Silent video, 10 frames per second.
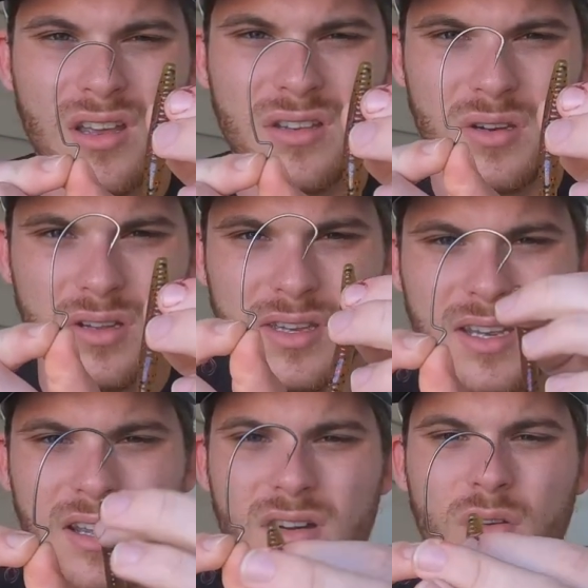So you can
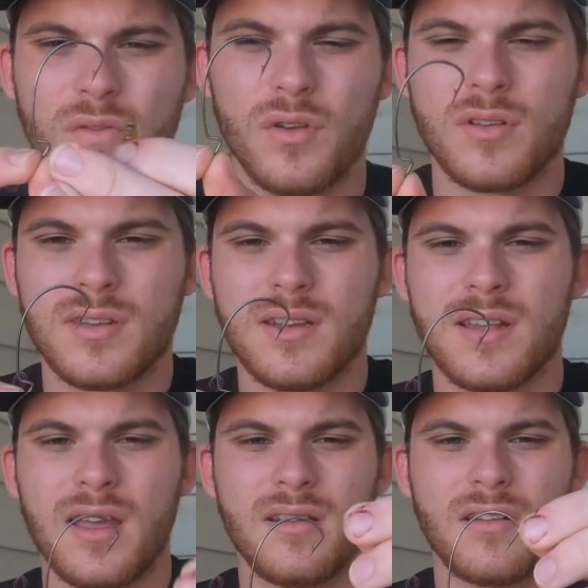see here, hopefully you can see
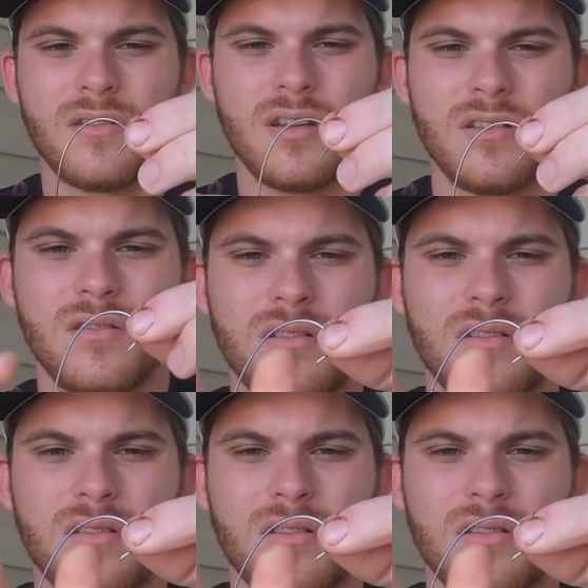that, I don't know.